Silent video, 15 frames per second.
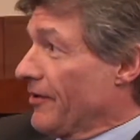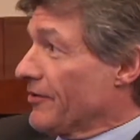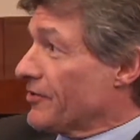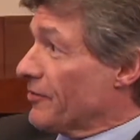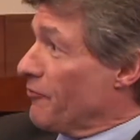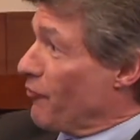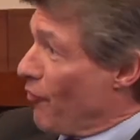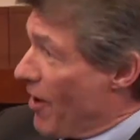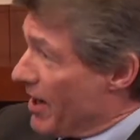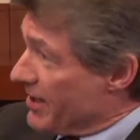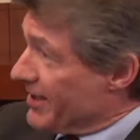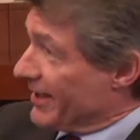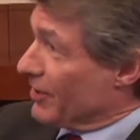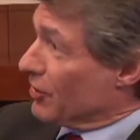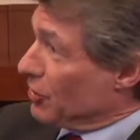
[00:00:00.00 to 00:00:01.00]

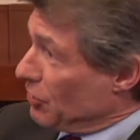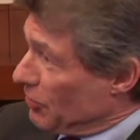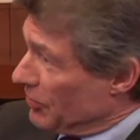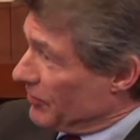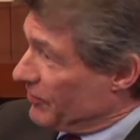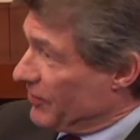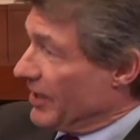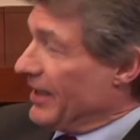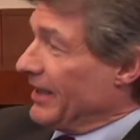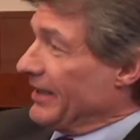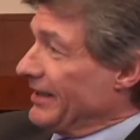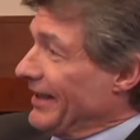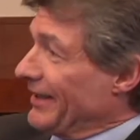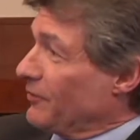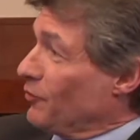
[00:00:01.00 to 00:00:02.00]
surprising good
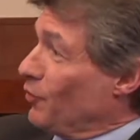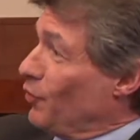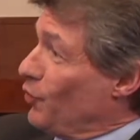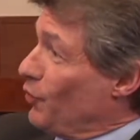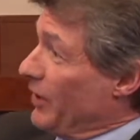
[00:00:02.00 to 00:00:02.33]
that